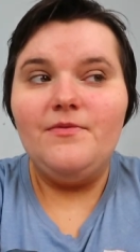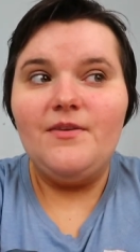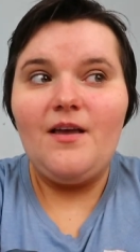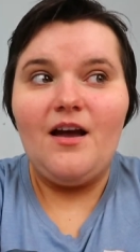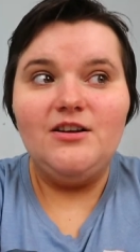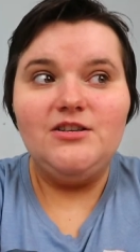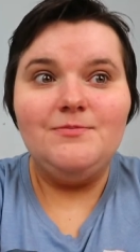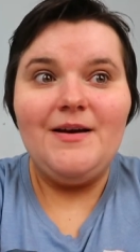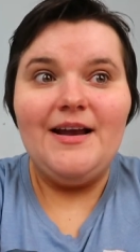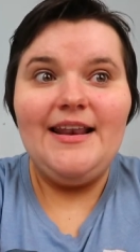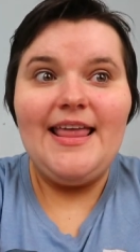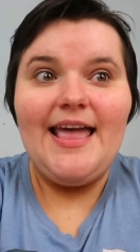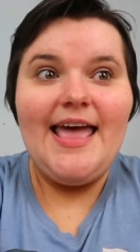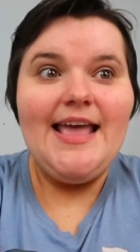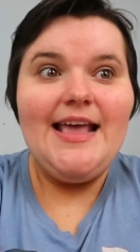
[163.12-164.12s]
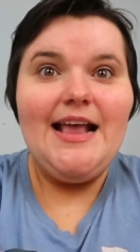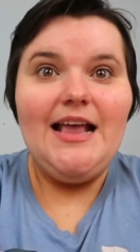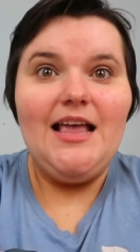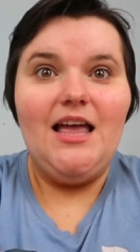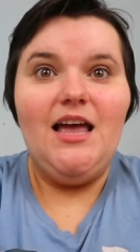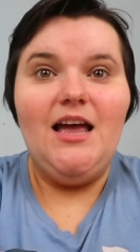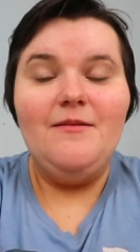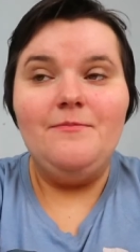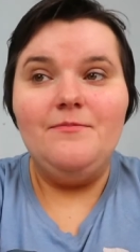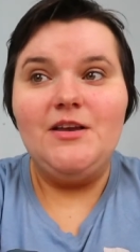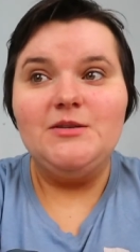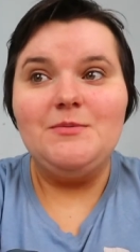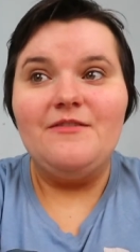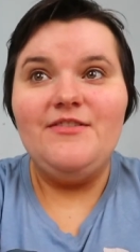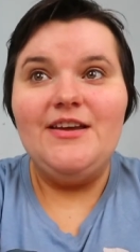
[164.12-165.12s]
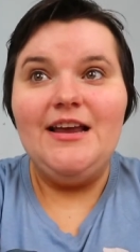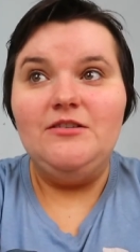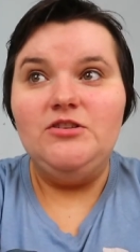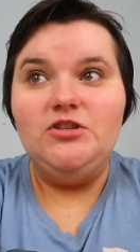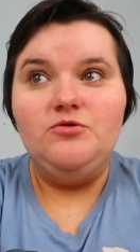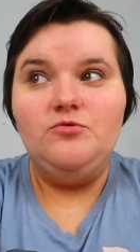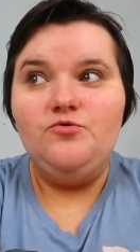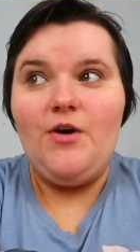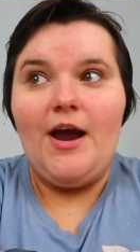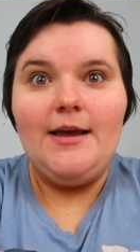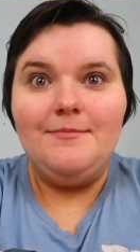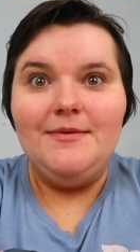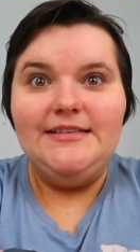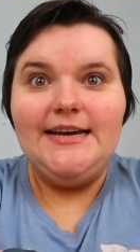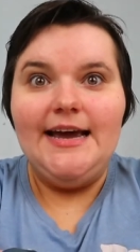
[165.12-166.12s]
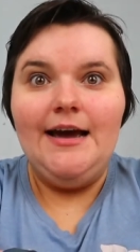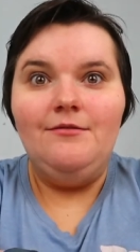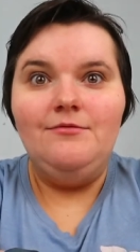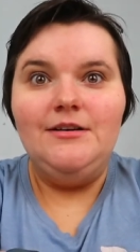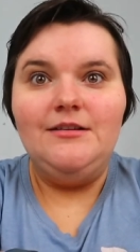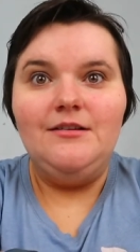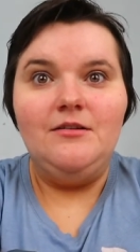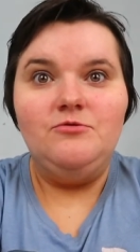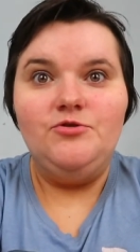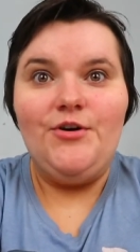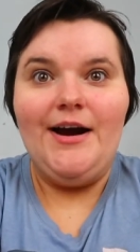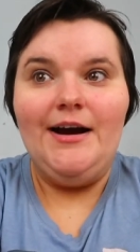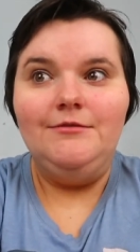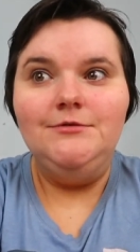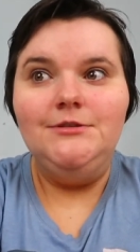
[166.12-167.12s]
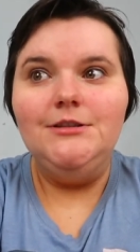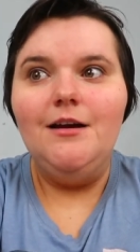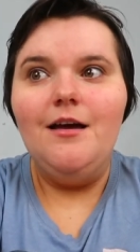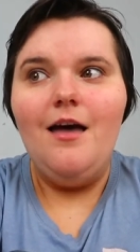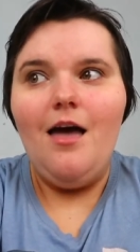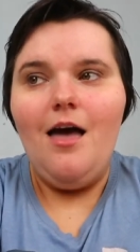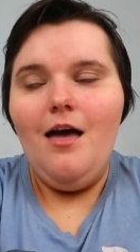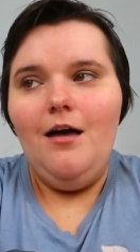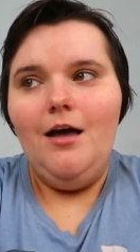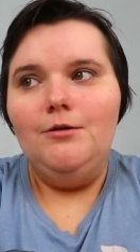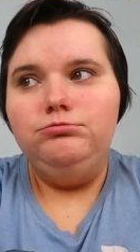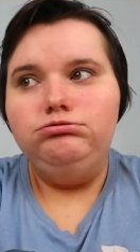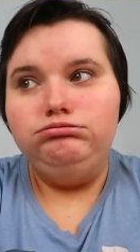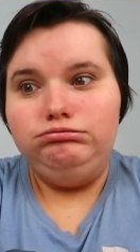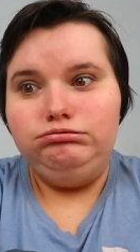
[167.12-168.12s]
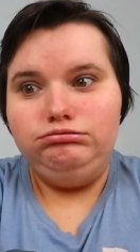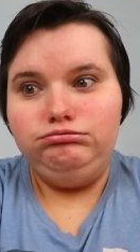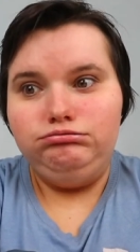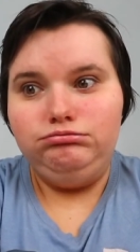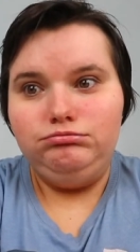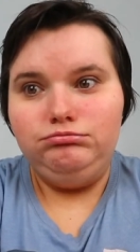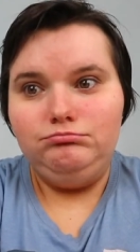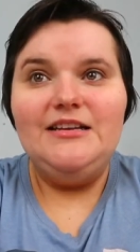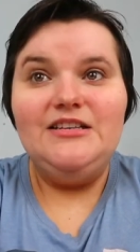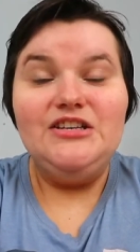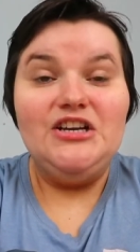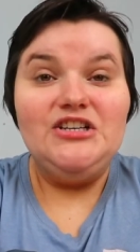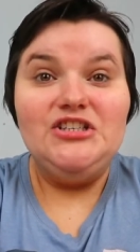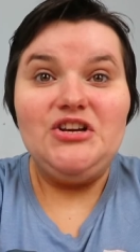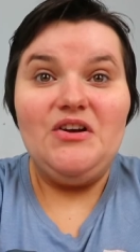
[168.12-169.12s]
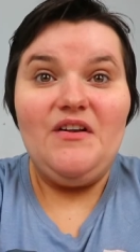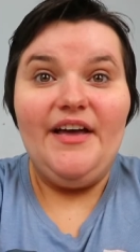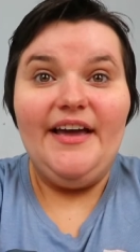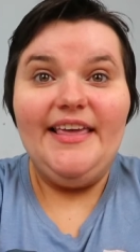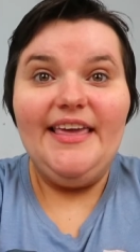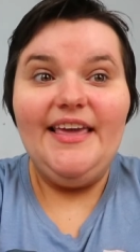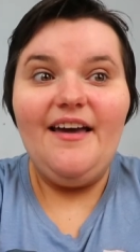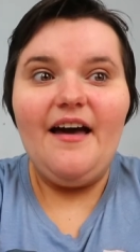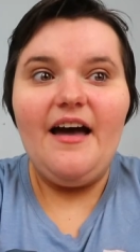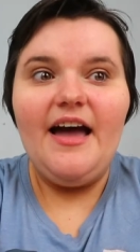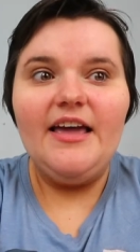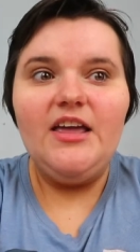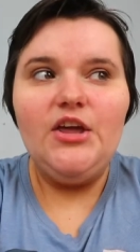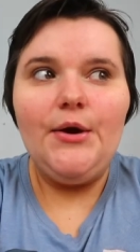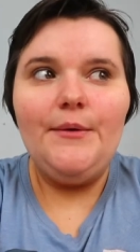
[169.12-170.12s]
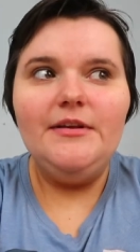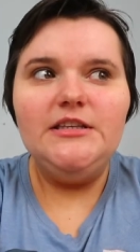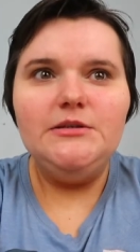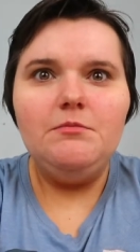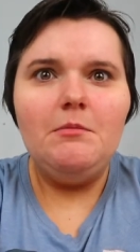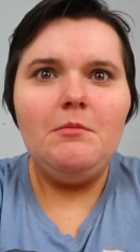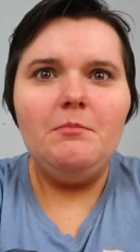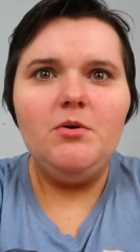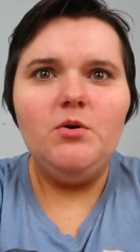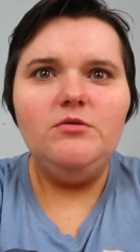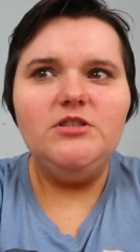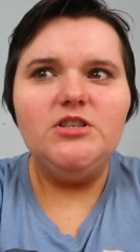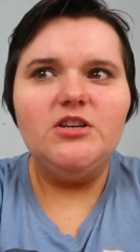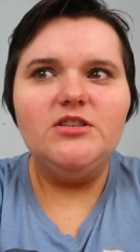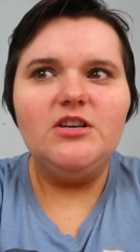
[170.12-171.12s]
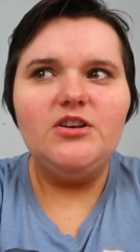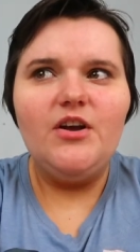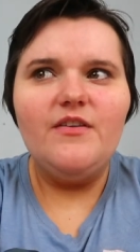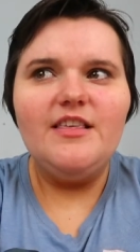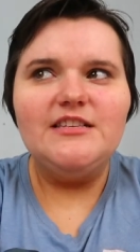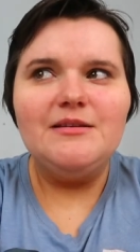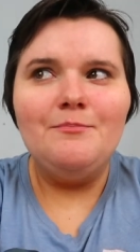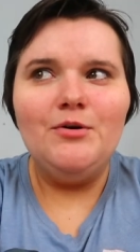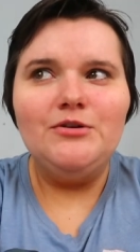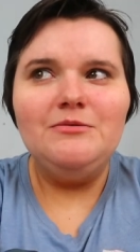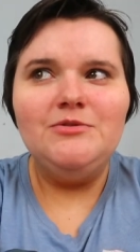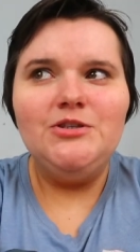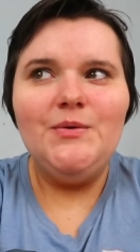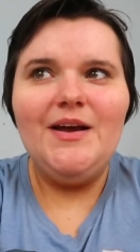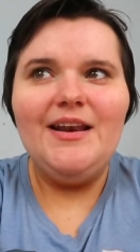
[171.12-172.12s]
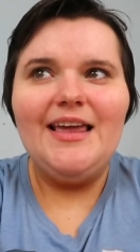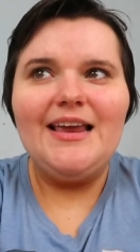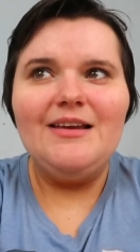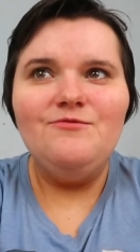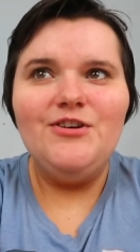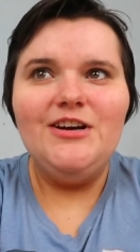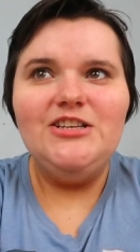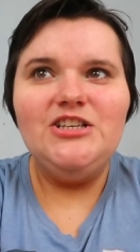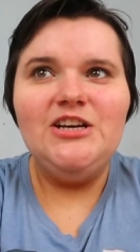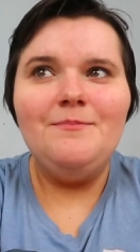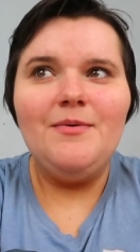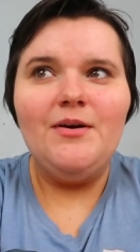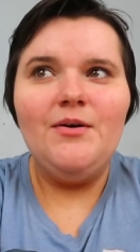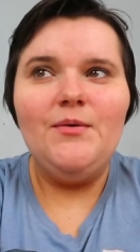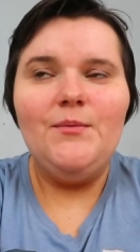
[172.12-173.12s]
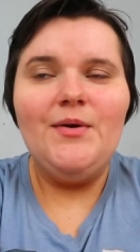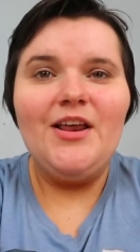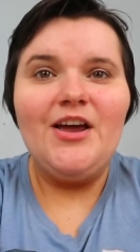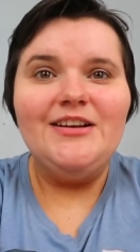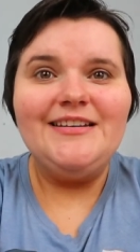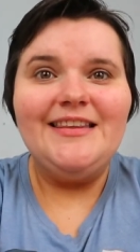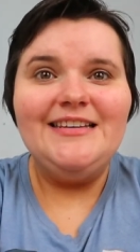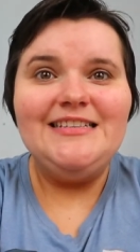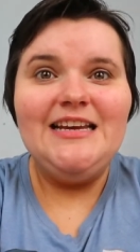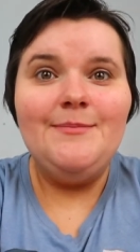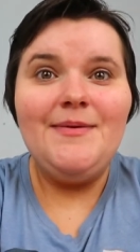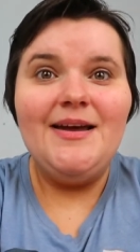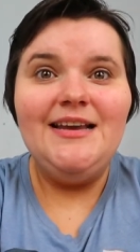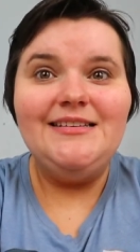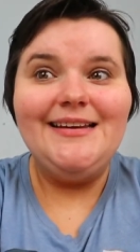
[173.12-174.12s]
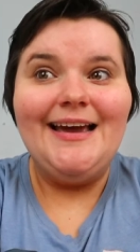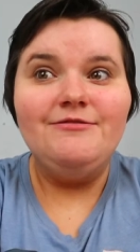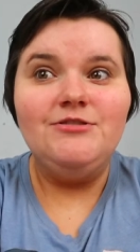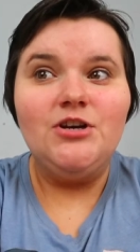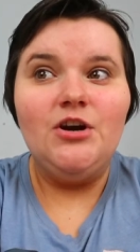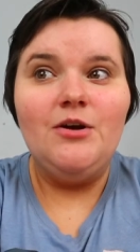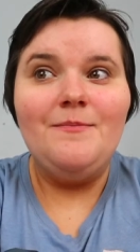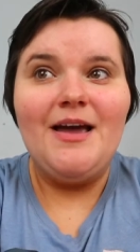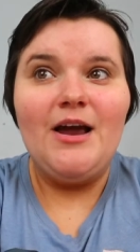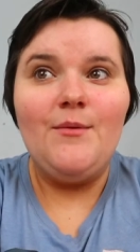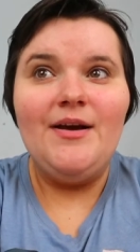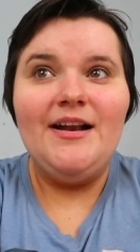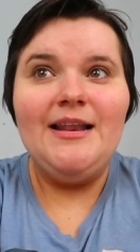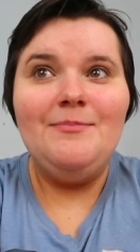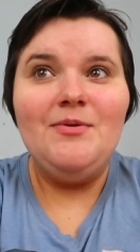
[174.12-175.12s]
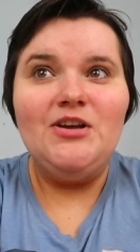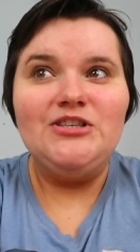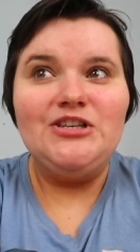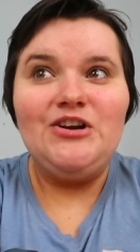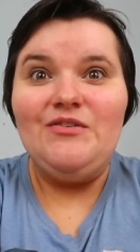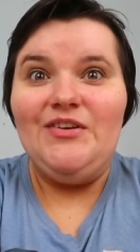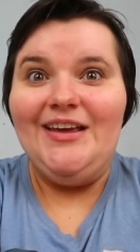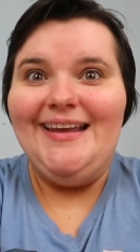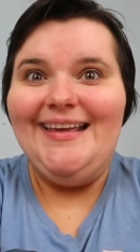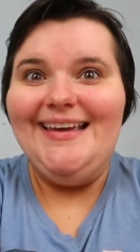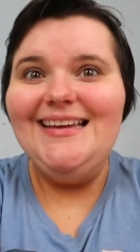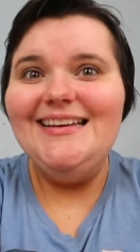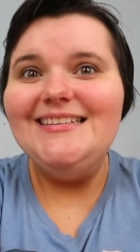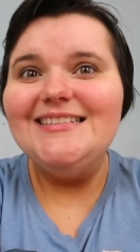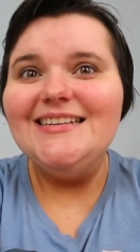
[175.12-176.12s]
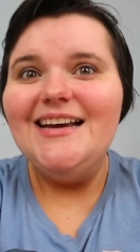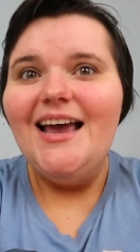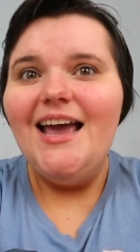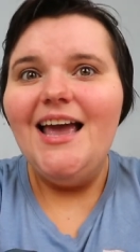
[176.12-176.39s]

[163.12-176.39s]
touch my leg, uh, touch my feet and just drag me down, and I'll drown. And I just don't like it. I can go in swimming pools because I know there's a bottom to it and I can reach it. But when I go down the deep end, I have to go back quickly because I don't like it.